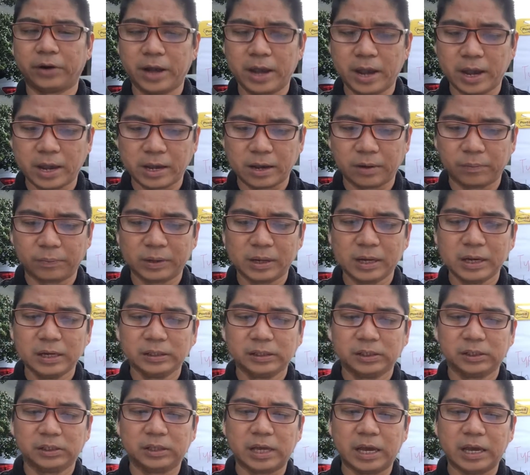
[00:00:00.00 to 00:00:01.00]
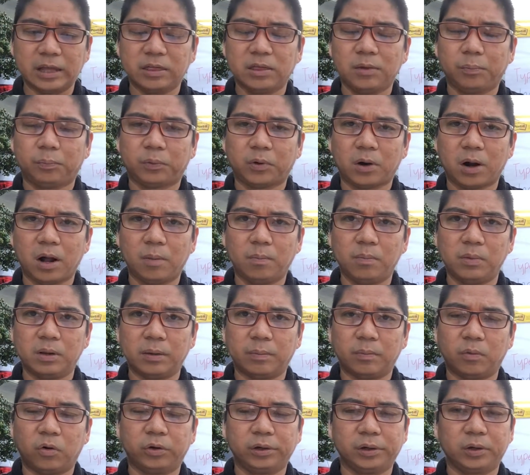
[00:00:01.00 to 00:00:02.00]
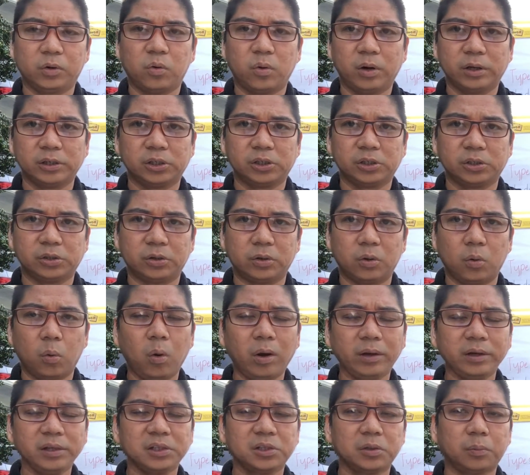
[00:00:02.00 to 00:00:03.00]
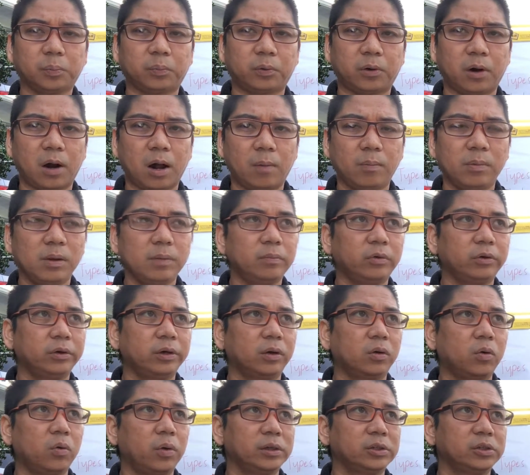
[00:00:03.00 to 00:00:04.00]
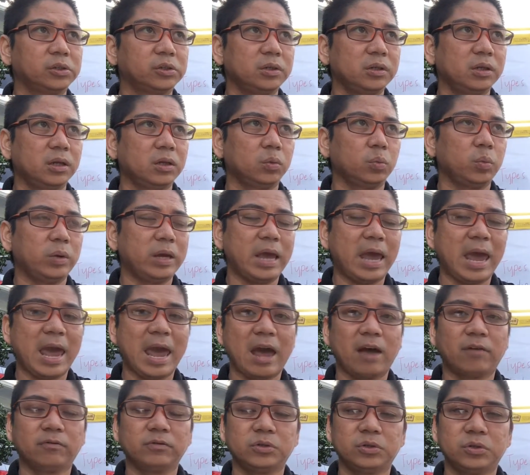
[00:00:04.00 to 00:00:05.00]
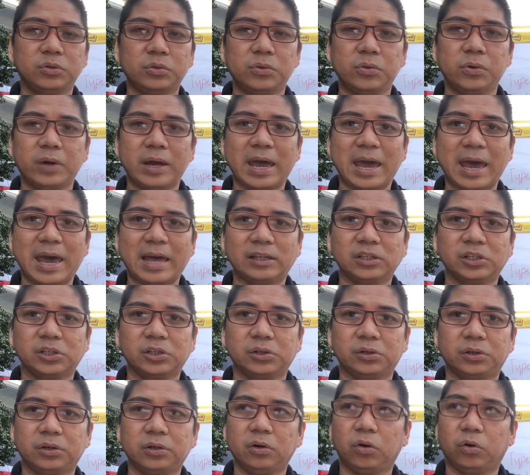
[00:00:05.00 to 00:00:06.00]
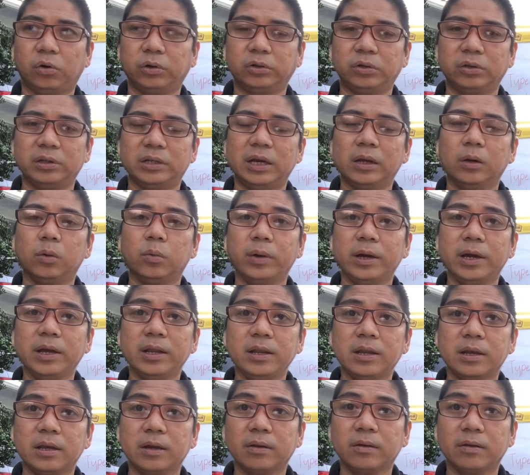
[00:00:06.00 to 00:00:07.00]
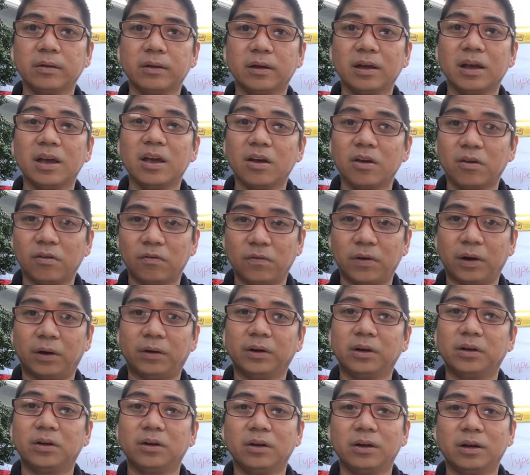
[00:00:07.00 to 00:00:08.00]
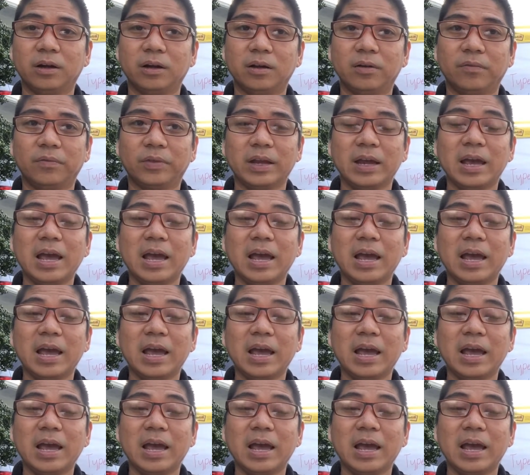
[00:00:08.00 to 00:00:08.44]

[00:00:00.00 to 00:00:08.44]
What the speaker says: A. State the problem or the question. What is the problem or the question that we have to answer or to deal with? Very good.